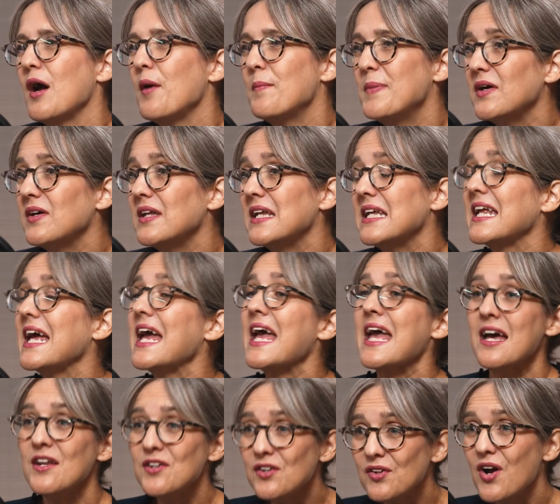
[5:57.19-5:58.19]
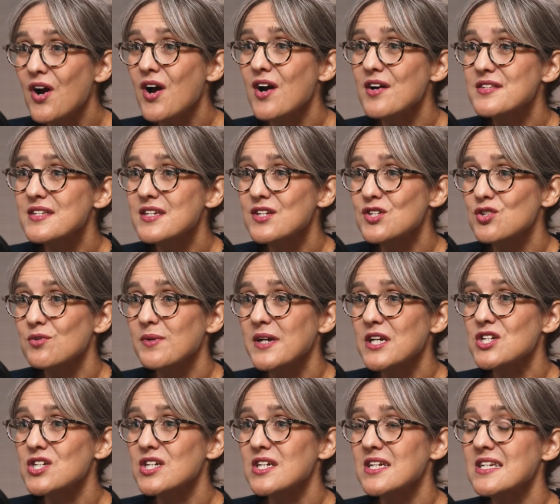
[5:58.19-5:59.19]
ability to handle a hard
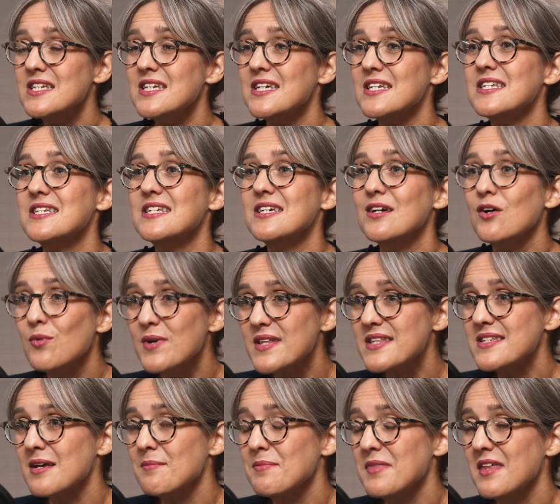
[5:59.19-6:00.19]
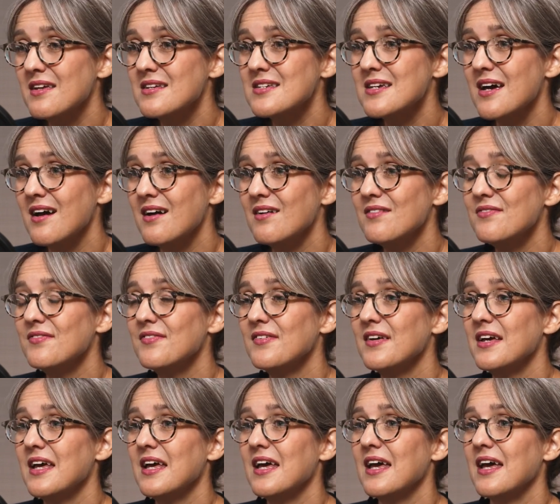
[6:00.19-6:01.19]
situation, to deal with something tough,
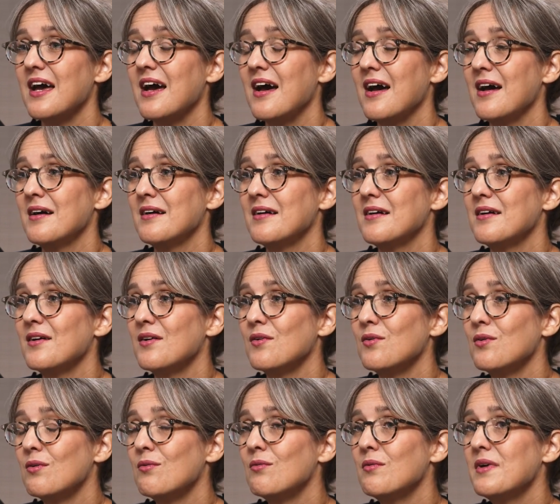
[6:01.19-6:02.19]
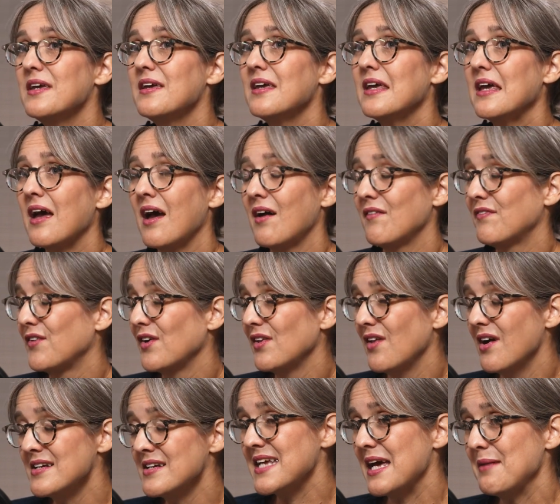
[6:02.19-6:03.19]
we have for a
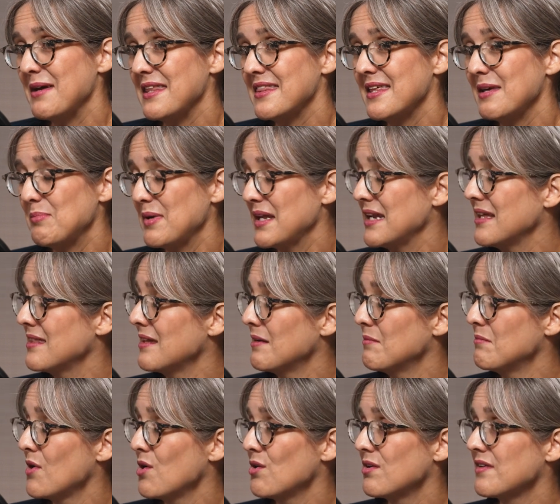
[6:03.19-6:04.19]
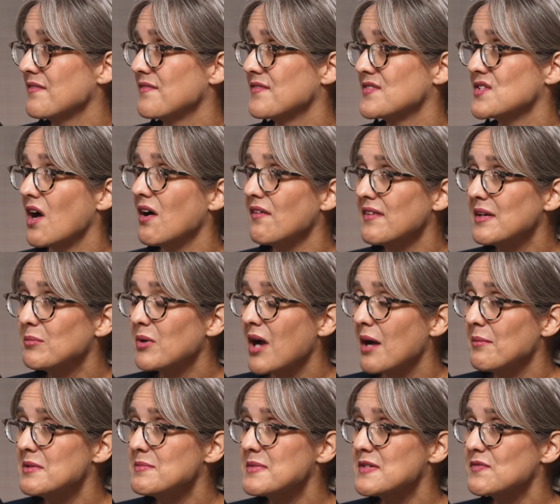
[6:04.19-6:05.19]
time, I think, been in the mode of solving
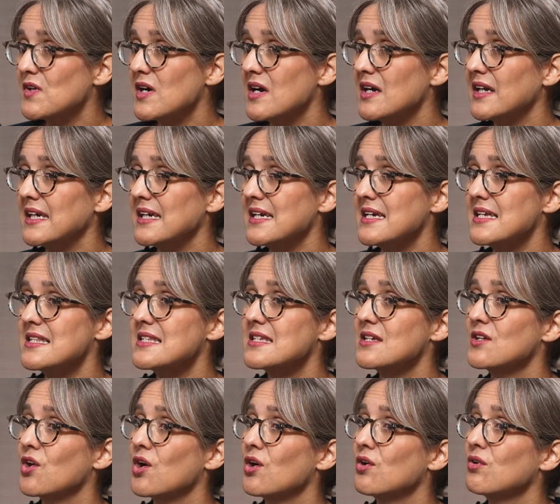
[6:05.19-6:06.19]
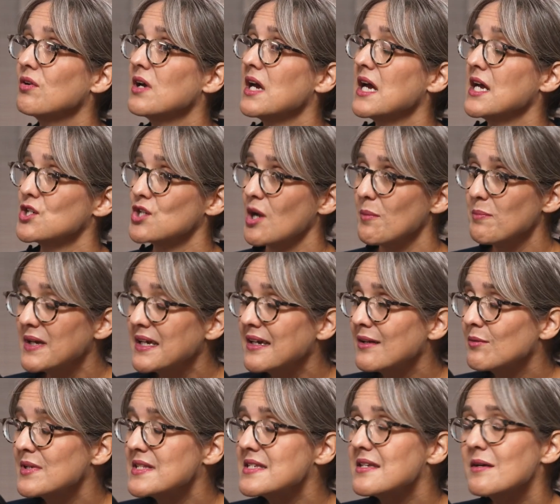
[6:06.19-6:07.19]
problems for our kids, jumping
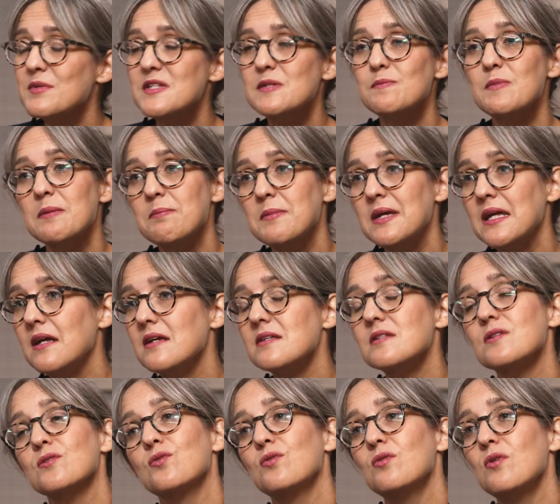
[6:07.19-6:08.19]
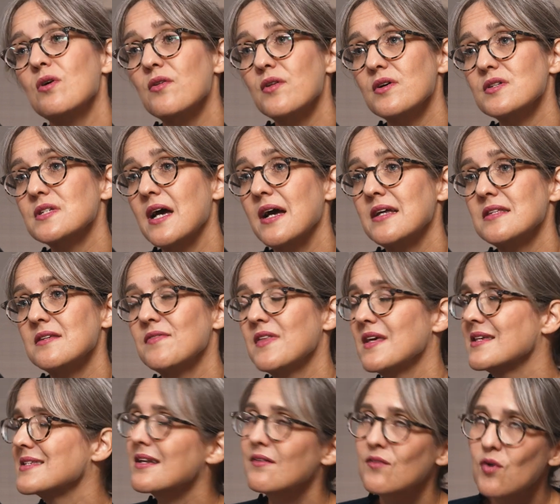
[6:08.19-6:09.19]
in when someone's been mean at school, those kinds of
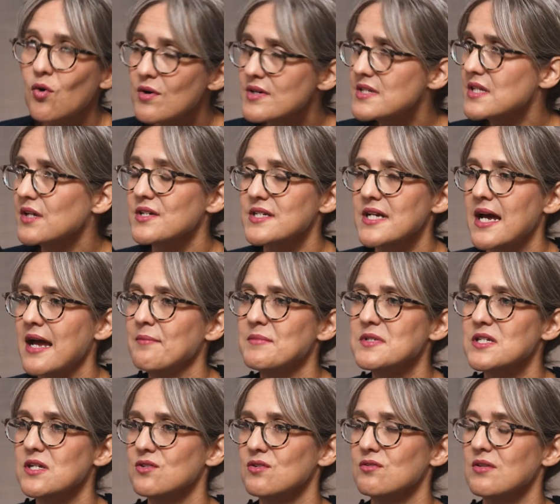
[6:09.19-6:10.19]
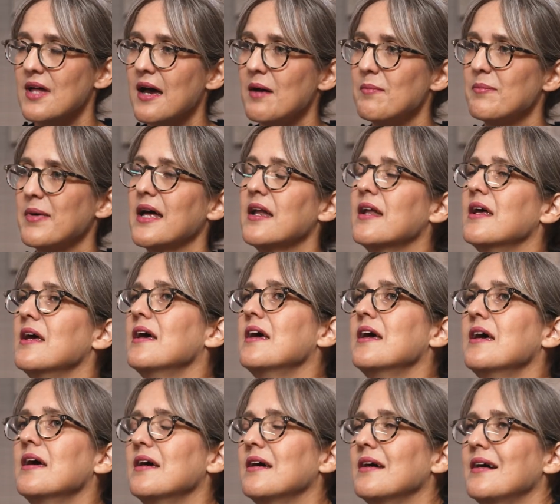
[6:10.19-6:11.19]
things. And of course, there are times to do that. But
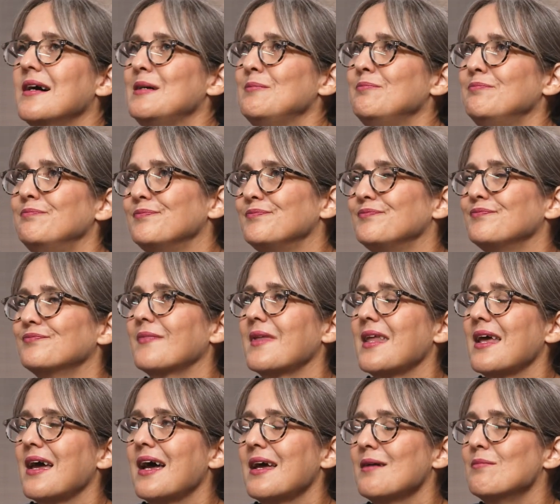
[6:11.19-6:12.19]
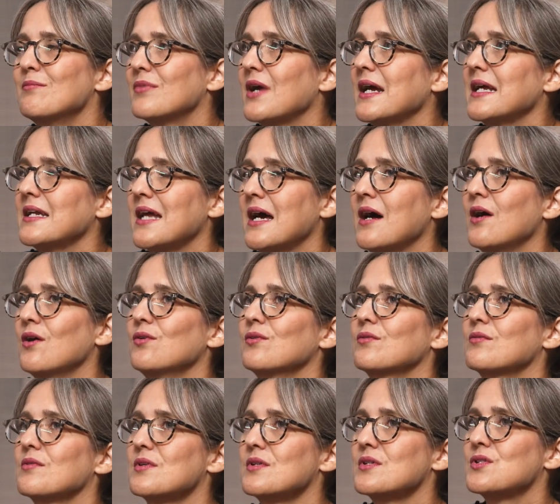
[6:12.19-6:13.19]
I'm right
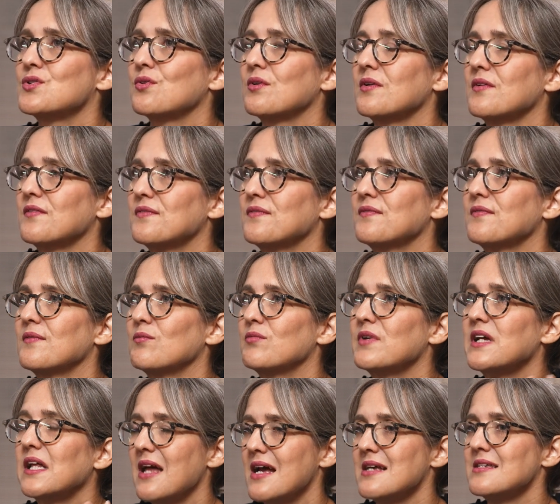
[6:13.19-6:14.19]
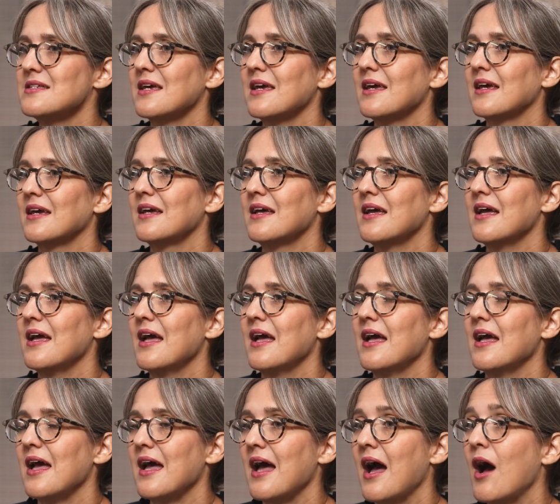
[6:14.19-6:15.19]
now sort of realizing
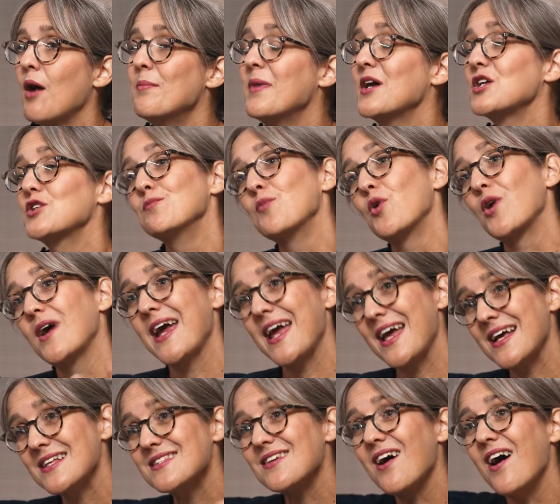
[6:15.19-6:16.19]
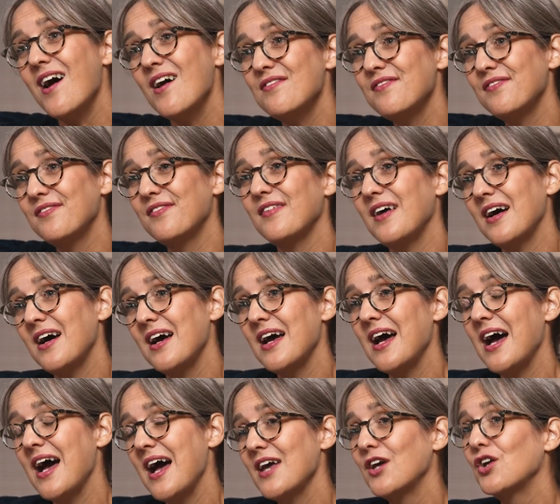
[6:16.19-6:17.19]
how much more hands-off
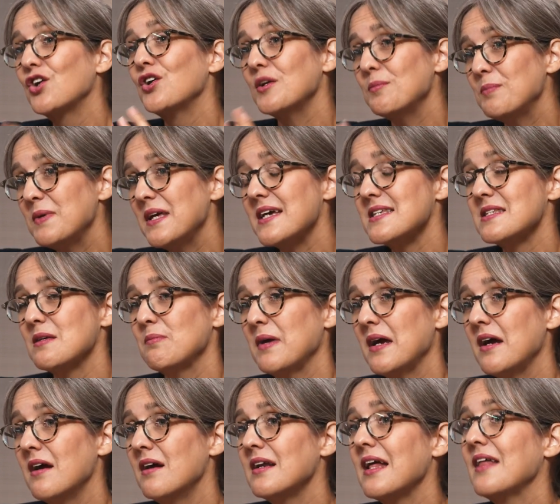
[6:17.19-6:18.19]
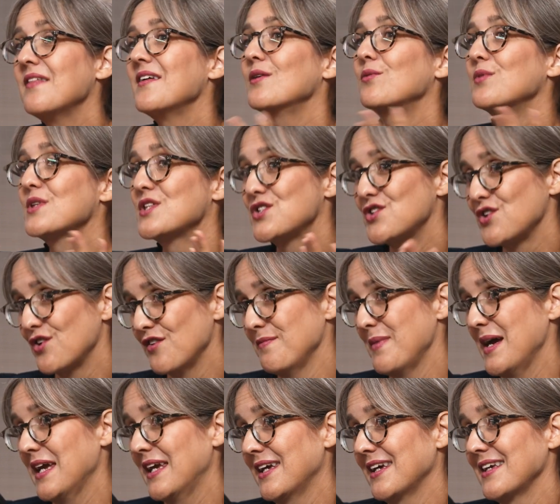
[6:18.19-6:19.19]
I could be as a parent and that it would serve
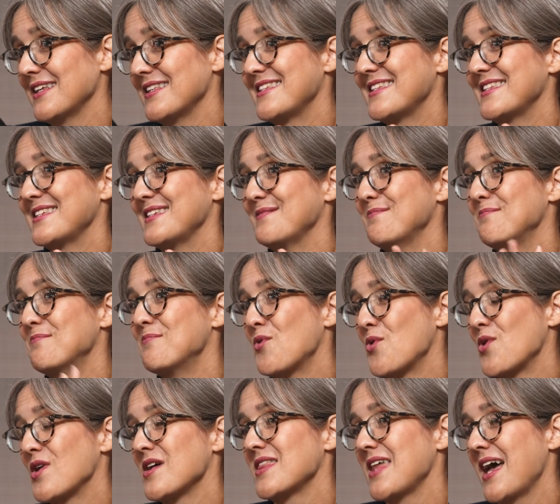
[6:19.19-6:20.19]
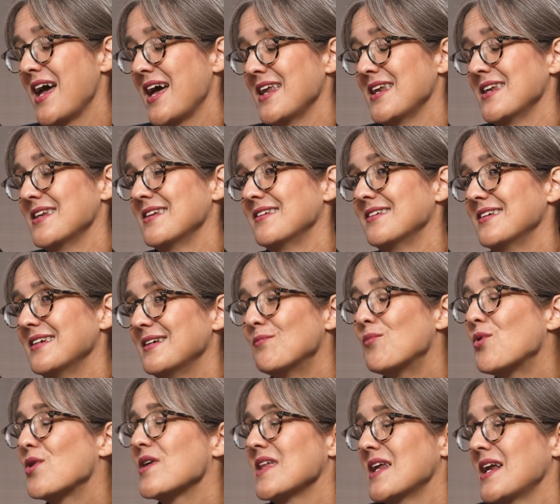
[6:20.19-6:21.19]
my kids more than
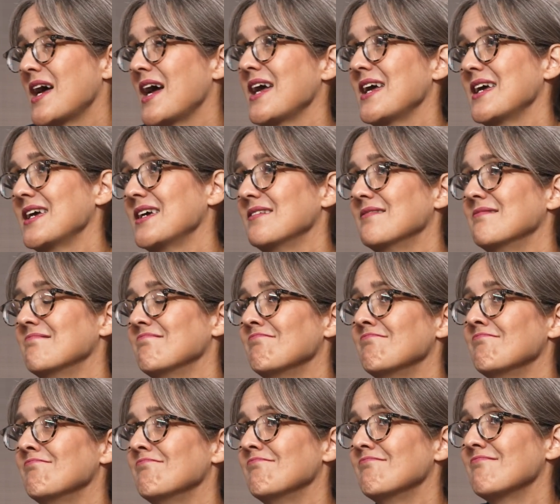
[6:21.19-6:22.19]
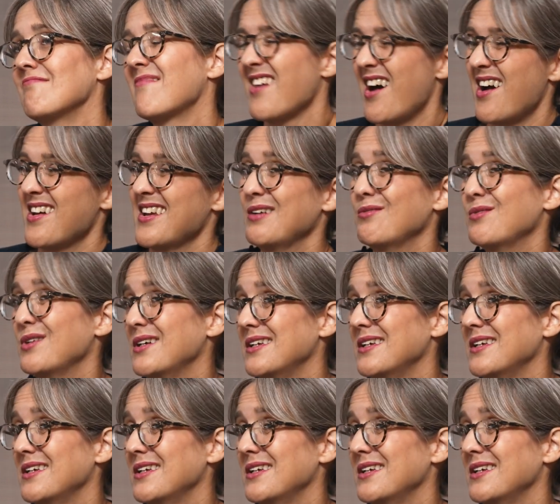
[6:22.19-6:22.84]
I thought it